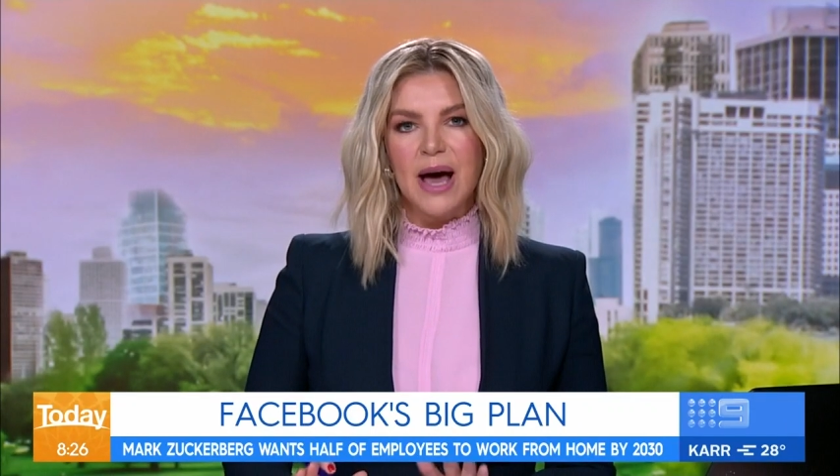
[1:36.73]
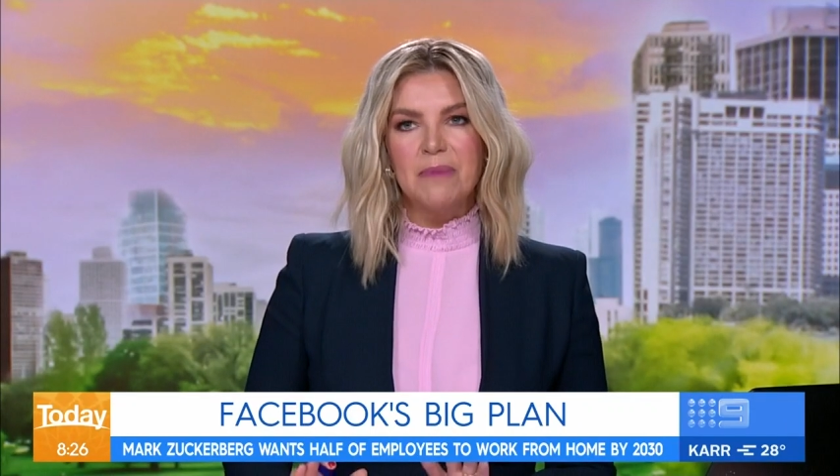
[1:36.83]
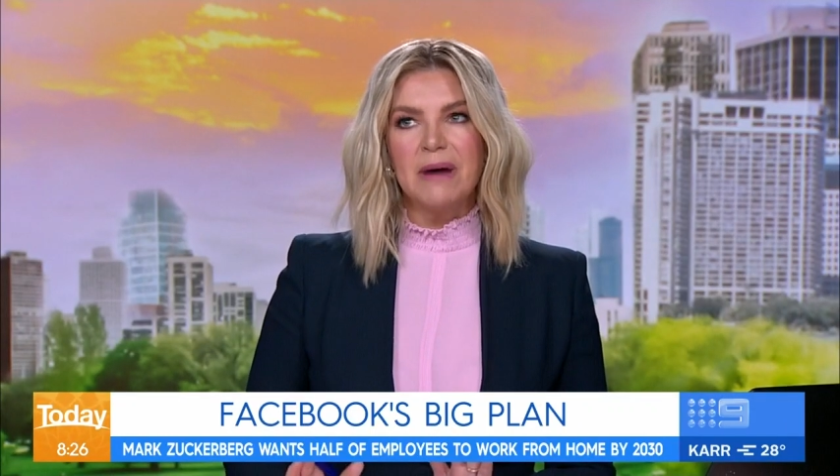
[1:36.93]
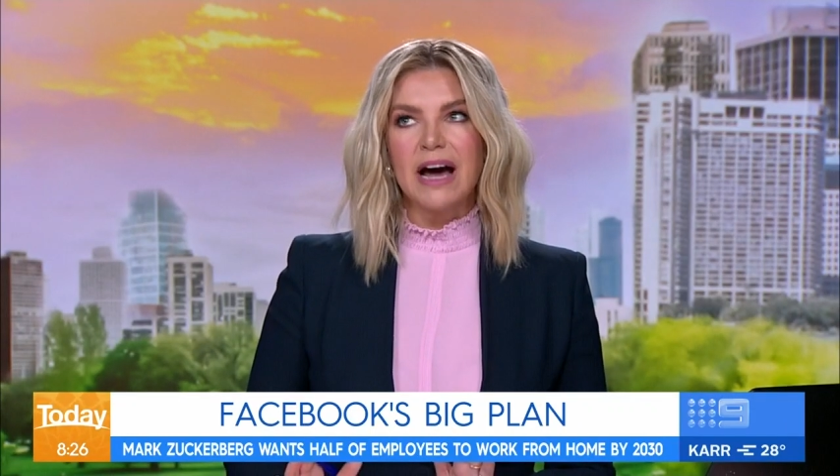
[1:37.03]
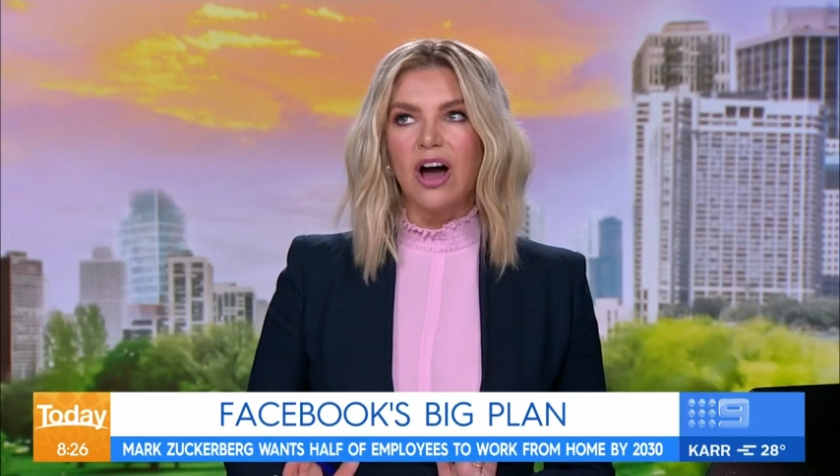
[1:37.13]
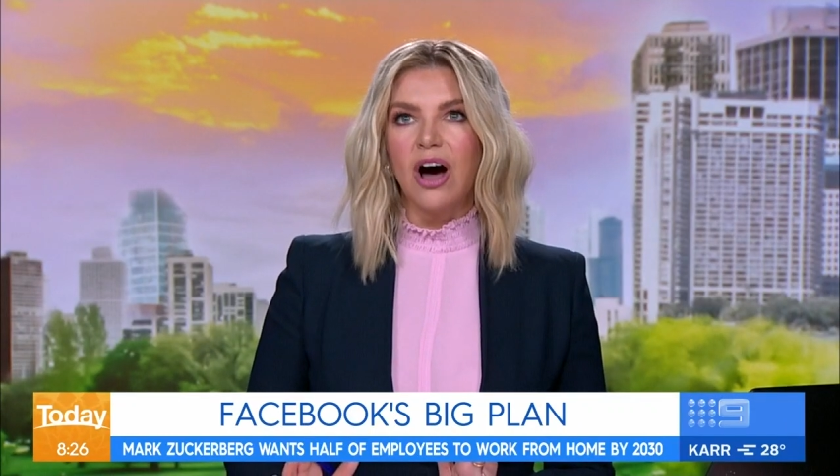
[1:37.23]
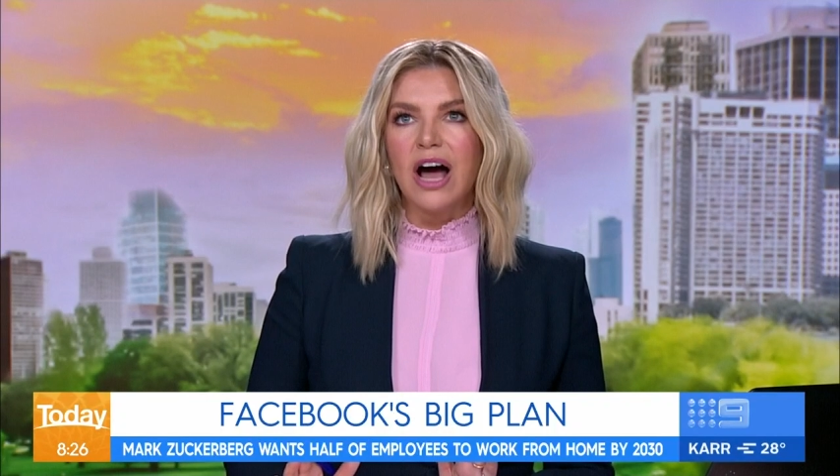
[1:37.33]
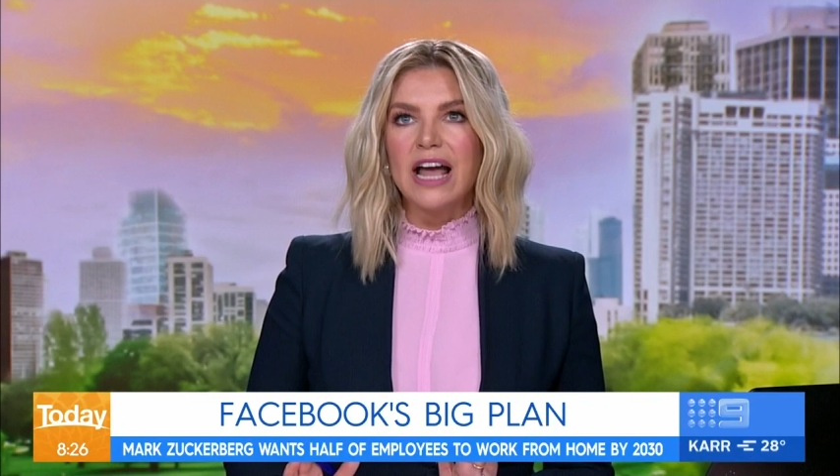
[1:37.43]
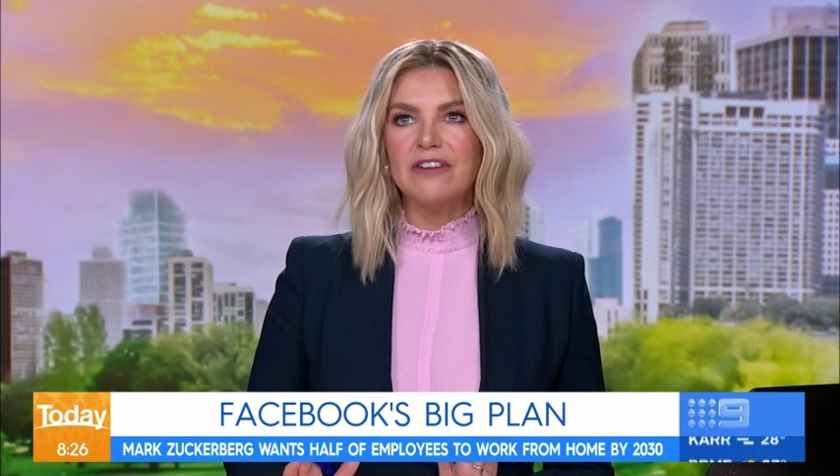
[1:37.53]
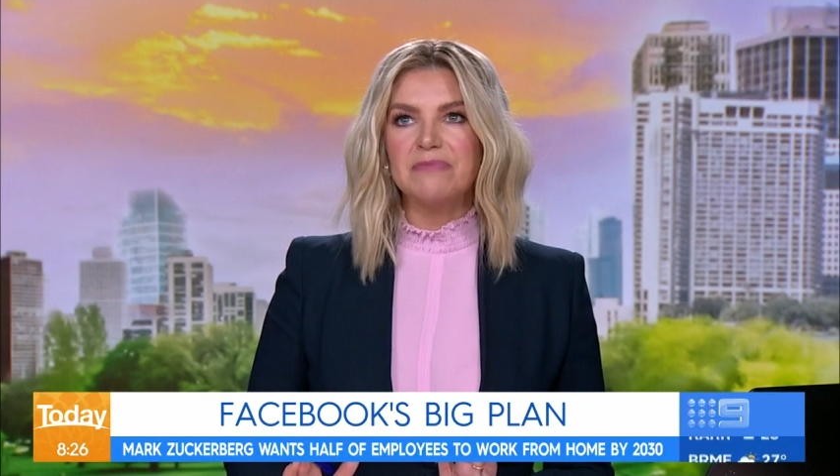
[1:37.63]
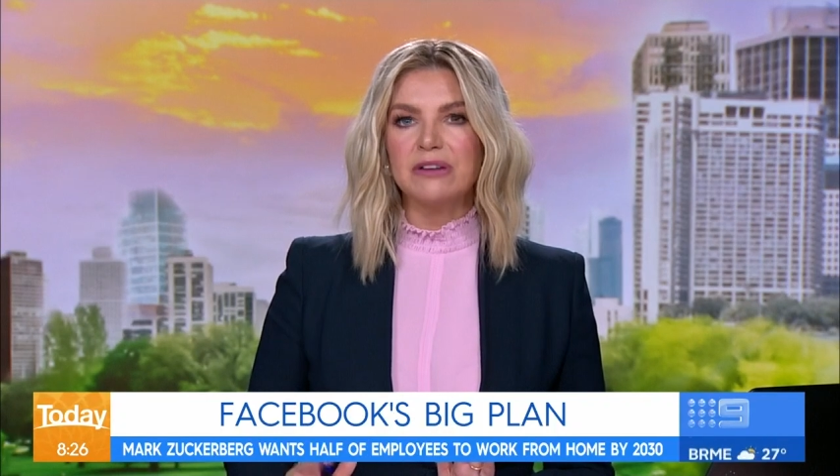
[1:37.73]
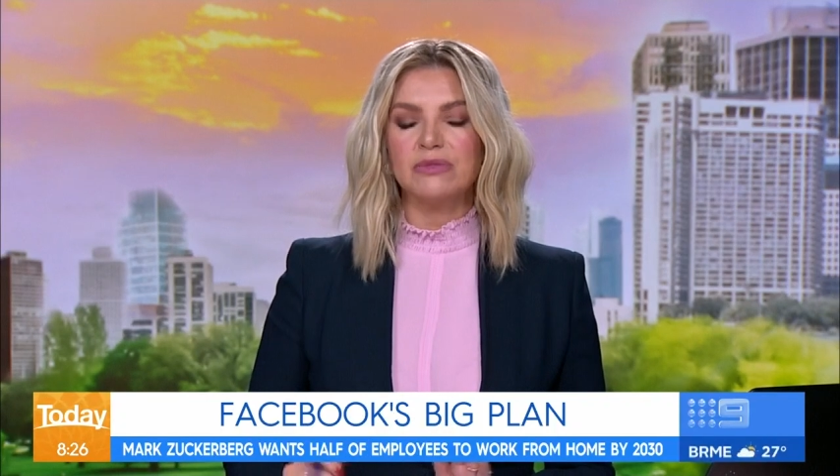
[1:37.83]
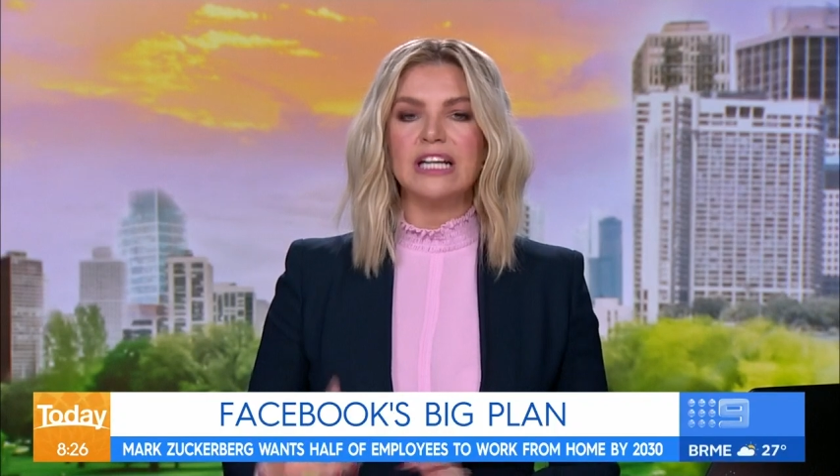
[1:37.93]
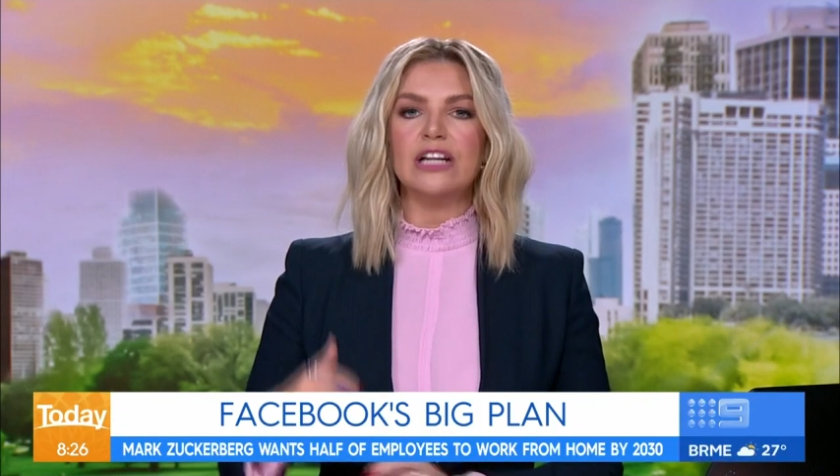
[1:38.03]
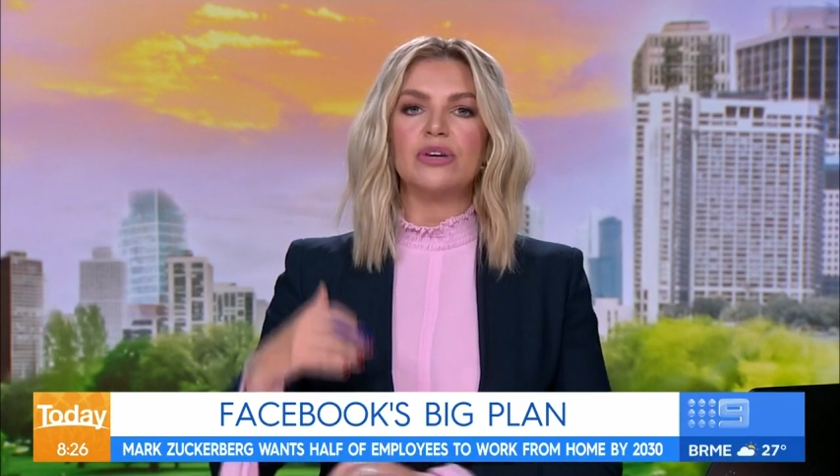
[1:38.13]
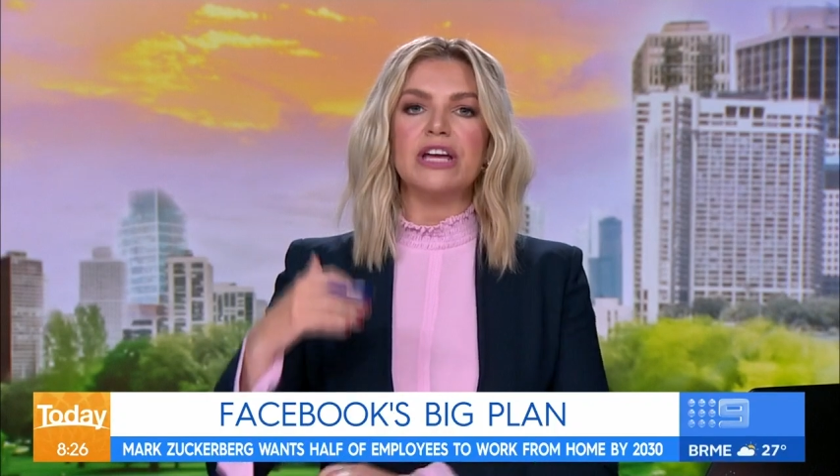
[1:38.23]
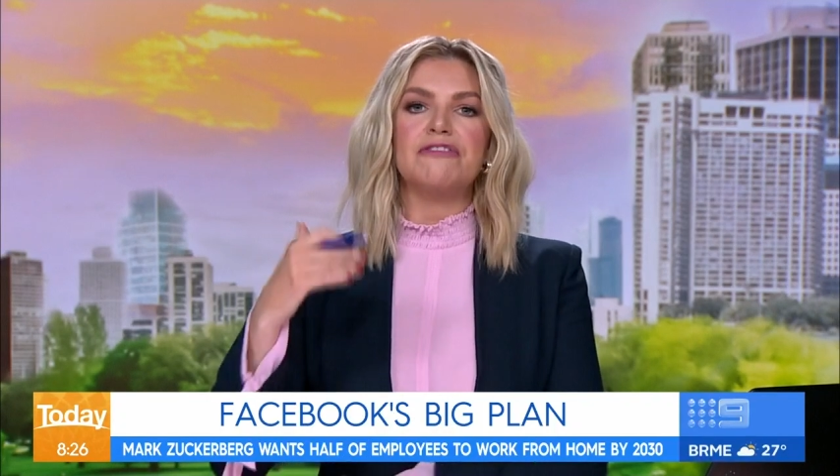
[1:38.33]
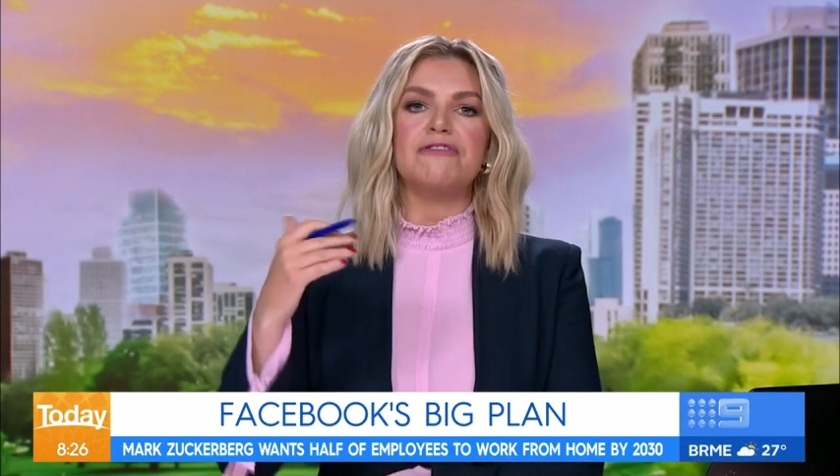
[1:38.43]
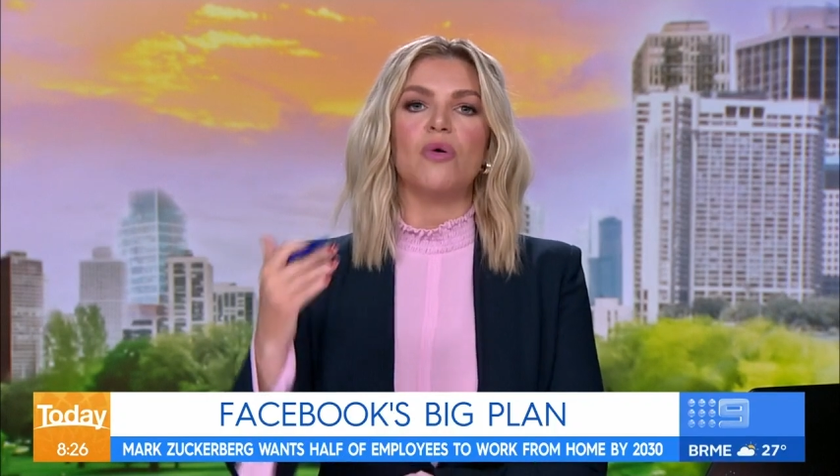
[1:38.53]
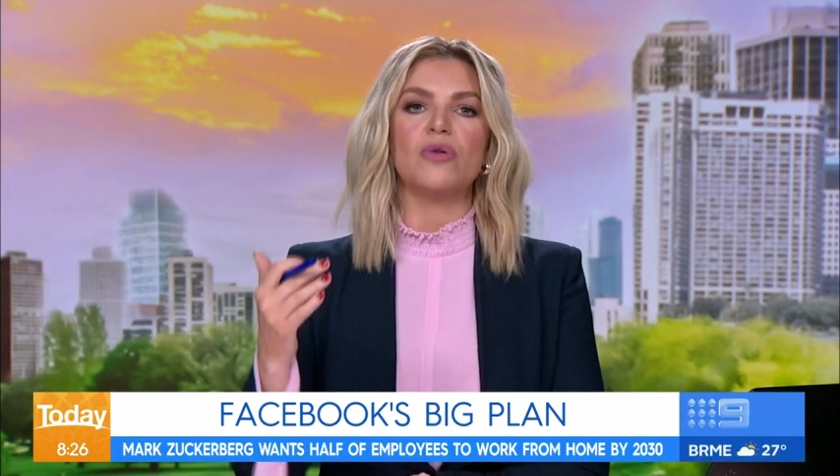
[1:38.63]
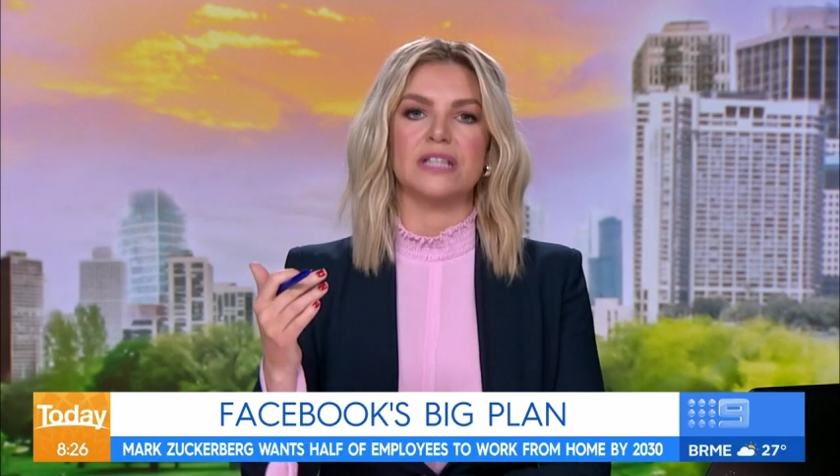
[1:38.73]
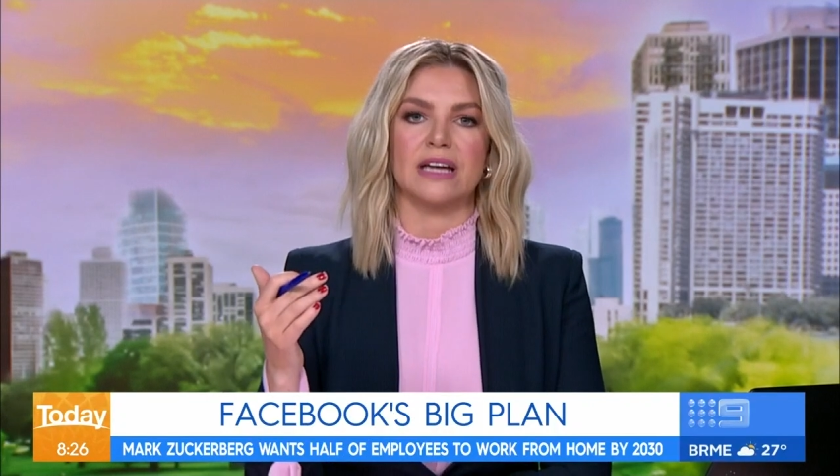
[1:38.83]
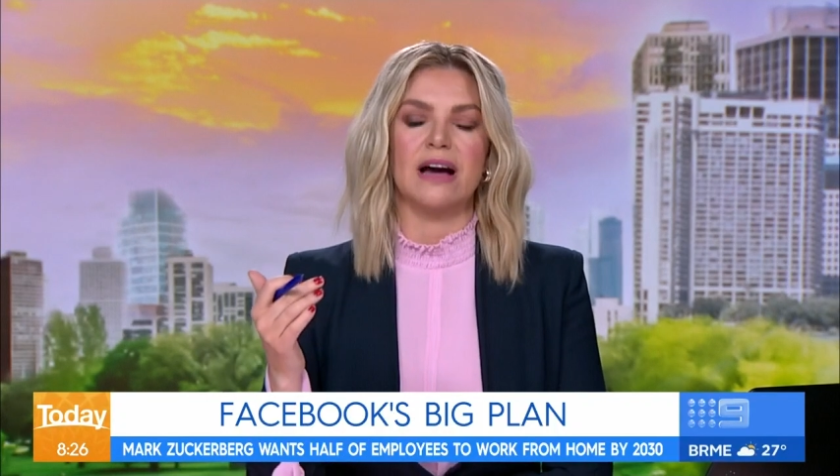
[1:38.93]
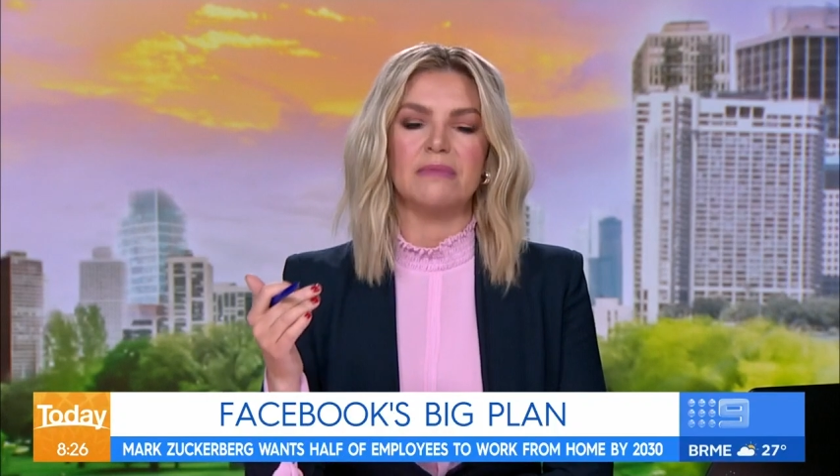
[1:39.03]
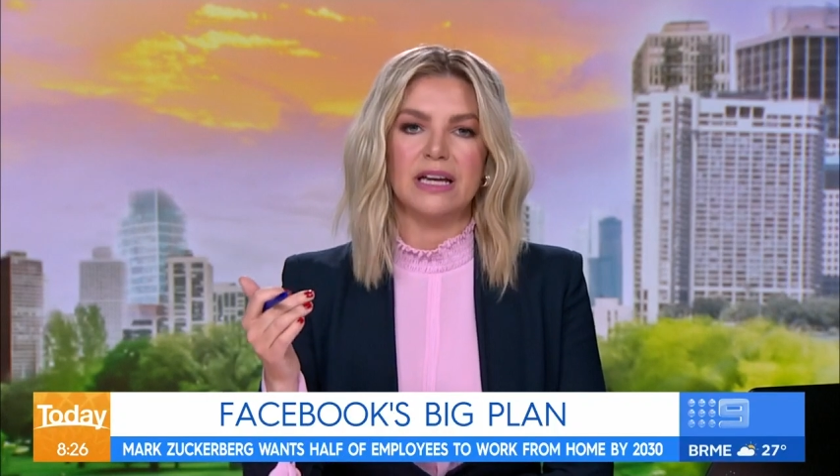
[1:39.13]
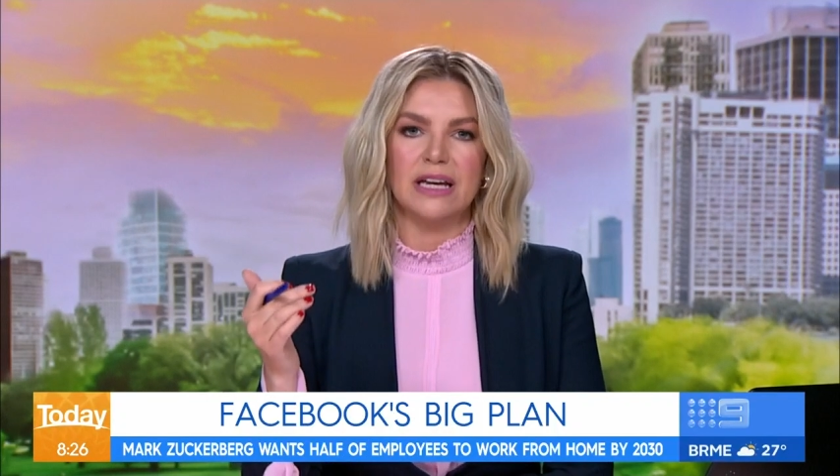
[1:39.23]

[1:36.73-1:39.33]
but I have been really looking forward to coming